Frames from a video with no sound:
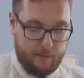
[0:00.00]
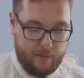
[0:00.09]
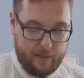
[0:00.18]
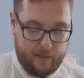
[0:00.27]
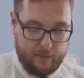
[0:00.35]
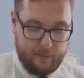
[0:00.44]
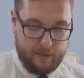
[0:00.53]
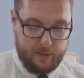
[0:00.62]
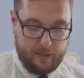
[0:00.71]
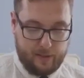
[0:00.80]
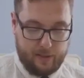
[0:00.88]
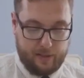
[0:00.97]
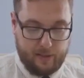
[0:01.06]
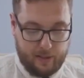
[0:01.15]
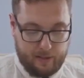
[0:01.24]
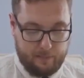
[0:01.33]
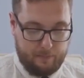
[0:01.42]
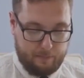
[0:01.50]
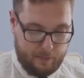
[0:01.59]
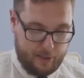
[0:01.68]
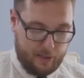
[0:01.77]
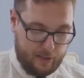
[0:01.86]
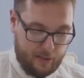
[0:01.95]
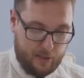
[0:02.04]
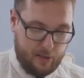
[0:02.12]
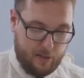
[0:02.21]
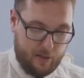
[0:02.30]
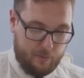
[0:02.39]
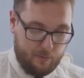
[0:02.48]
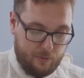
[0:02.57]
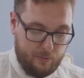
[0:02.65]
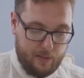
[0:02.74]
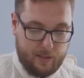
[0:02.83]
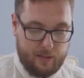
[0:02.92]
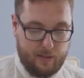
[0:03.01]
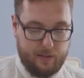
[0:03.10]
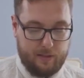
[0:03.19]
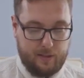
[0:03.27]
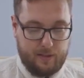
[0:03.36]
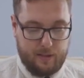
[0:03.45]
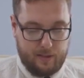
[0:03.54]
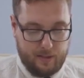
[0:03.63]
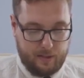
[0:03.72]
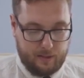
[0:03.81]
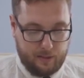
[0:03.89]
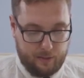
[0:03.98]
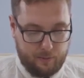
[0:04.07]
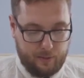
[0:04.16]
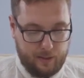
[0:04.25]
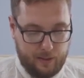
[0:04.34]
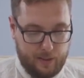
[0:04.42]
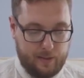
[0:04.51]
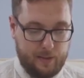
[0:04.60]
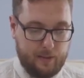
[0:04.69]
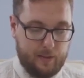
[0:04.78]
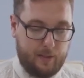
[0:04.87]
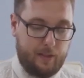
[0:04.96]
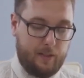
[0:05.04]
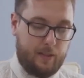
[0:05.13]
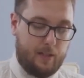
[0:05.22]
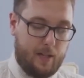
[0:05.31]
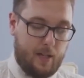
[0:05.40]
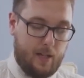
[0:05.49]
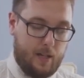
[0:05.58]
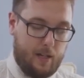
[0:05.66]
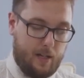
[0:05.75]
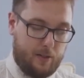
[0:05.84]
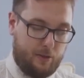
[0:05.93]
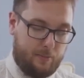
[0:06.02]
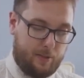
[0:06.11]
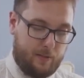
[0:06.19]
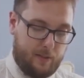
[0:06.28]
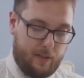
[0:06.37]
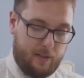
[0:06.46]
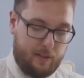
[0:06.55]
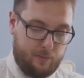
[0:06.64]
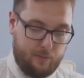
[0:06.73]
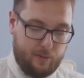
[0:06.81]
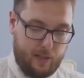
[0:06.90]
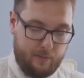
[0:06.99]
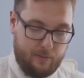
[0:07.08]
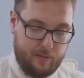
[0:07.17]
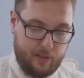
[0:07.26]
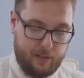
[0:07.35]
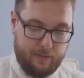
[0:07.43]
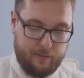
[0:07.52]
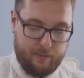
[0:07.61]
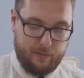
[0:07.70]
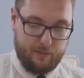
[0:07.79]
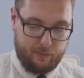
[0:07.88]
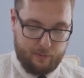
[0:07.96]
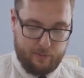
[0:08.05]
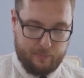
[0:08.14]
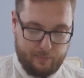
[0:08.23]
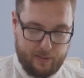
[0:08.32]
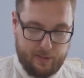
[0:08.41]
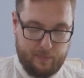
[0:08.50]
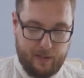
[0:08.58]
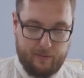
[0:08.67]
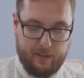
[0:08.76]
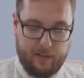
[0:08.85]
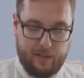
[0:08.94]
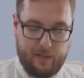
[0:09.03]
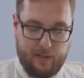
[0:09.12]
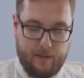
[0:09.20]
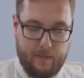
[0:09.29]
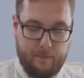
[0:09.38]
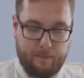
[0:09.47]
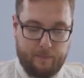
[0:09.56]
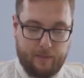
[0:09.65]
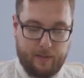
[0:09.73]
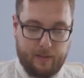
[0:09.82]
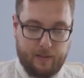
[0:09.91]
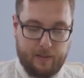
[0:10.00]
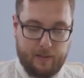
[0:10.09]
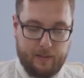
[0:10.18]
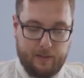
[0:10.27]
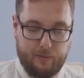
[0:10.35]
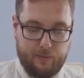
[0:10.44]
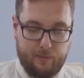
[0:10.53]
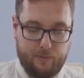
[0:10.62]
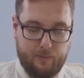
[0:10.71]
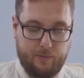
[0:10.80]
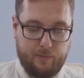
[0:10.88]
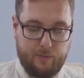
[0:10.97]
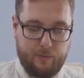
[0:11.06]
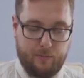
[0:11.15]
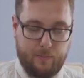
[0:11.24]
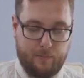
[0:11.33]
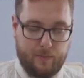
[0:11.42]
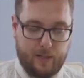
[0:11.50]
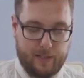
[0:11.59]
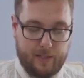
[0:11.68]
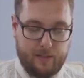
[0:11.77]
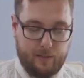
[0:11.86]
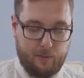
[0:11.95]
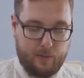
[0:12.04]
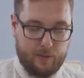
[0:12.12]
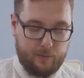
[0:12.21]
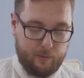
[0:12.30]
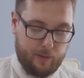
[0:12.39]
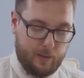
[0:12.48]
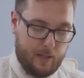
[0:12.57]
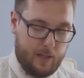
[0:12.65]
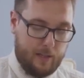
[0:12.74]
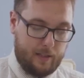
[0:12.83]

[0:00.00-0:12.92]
metric book is almost the same as a Muslim with some different chapters included, but it doesn't have the main thing, or it's the basic difference is that it doesn't have divorce chapter. If we open